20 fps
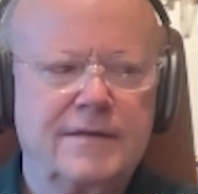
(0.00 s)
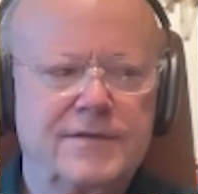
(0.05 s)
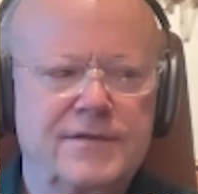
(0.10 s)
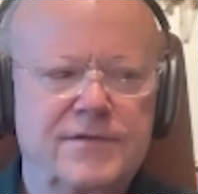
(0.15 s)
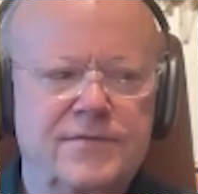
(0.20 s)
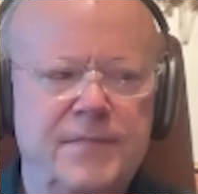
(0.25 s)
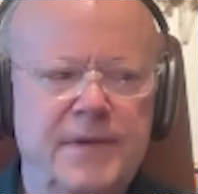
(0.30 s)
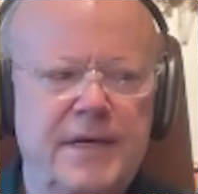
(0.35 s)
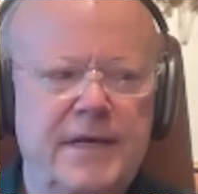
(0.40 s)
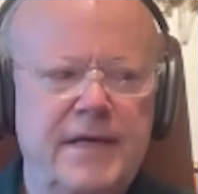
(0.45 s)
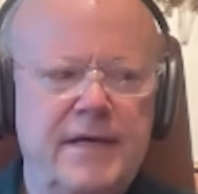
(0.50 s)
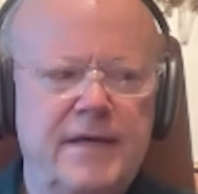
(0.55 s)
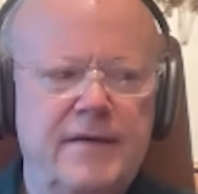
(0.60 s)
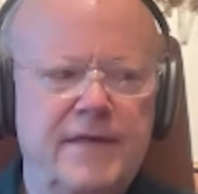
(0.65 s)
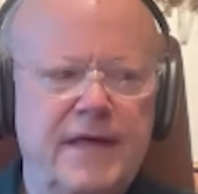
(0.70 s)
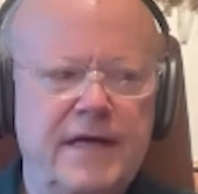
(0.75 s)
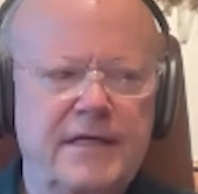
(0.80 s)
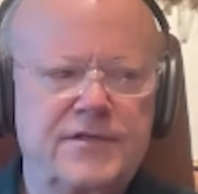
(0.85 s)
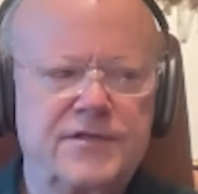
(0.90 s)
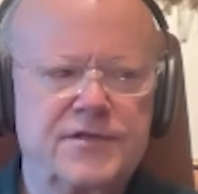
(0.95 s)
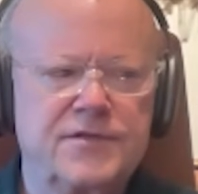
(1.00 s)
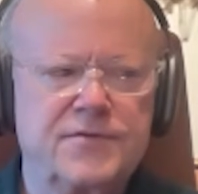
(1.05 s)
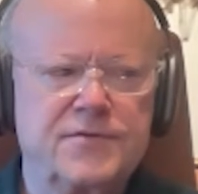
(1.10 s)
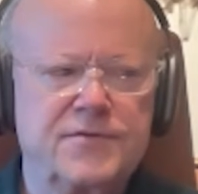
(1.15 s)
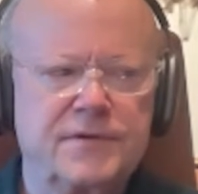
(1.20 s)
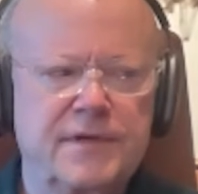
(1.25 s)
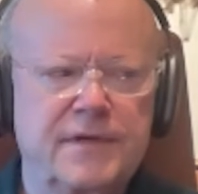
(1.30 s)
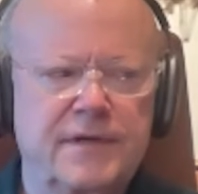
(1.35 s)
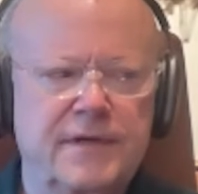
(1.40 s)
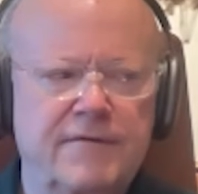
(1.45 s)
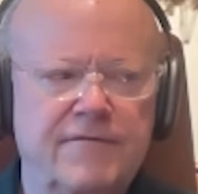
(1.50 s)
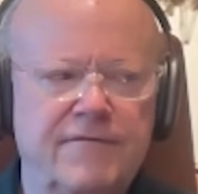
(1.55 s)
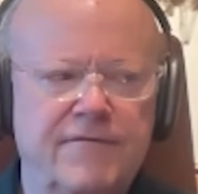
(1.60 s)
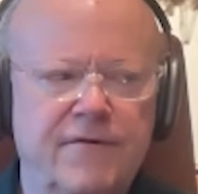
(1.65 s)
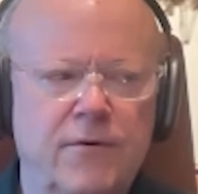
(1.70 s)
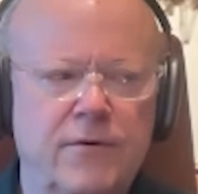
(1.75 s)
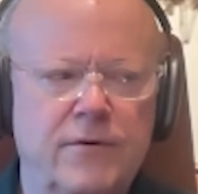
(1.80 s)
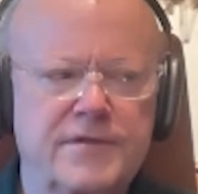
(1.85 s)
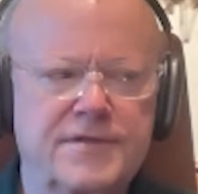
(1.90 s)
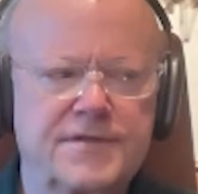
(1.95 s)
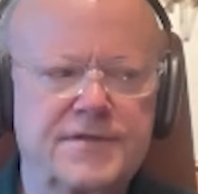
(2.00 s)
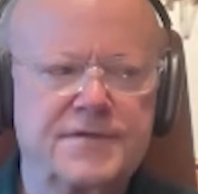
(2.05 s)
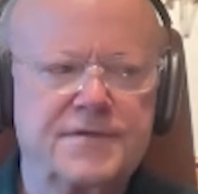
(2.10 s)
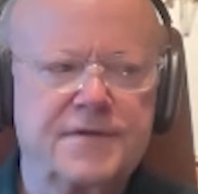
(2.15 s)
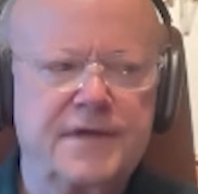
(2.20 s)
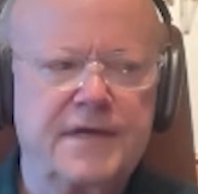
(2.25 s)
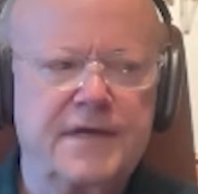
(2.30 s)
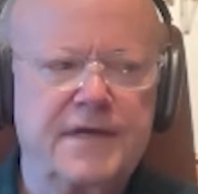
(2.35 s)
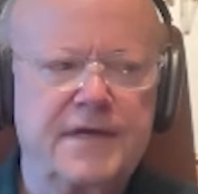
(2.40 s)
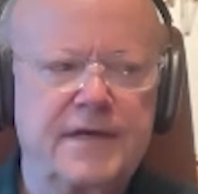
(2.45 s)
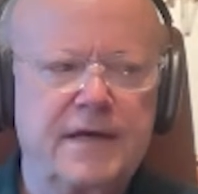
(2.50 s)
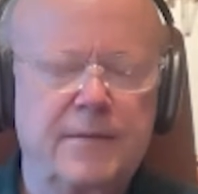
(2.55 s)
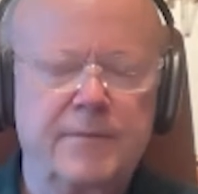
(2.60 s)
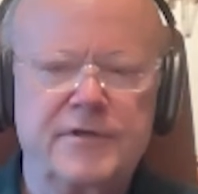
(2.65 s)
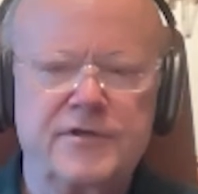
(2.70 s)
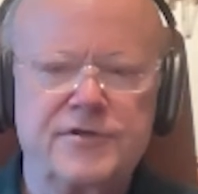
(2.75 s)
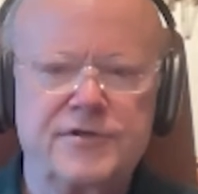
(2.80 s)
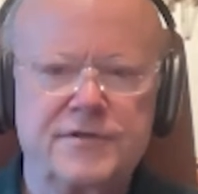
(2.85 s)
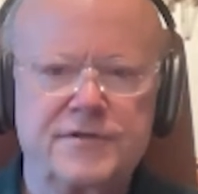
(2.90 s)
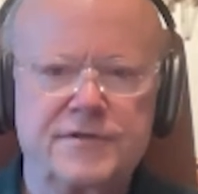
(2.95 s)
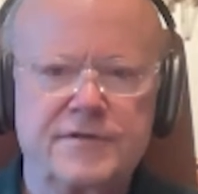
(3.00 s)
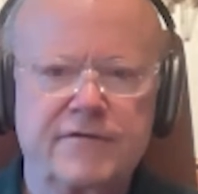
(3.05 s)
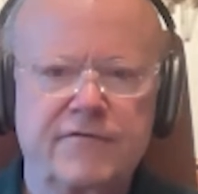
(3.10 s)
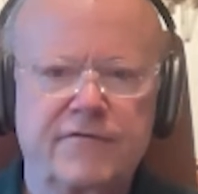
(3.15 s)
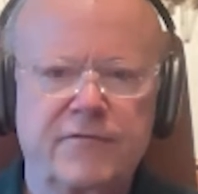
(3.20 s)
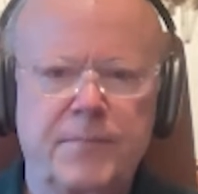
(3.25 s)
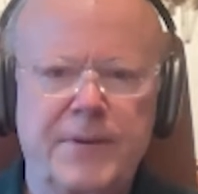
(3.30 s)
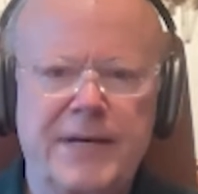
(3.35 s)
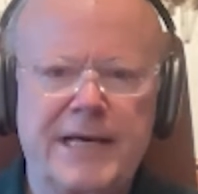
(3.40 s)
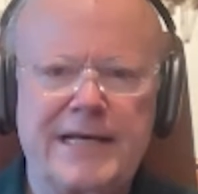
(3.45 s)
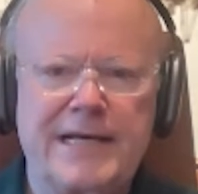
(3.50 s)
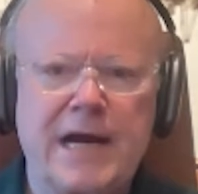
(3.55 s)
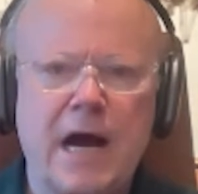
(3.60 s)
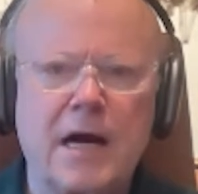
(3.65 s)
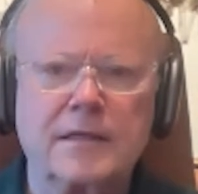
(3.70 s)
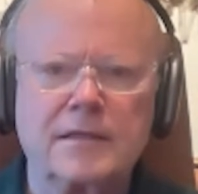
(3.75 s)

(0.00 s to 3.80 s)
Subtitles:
to me, that just evokes the images of a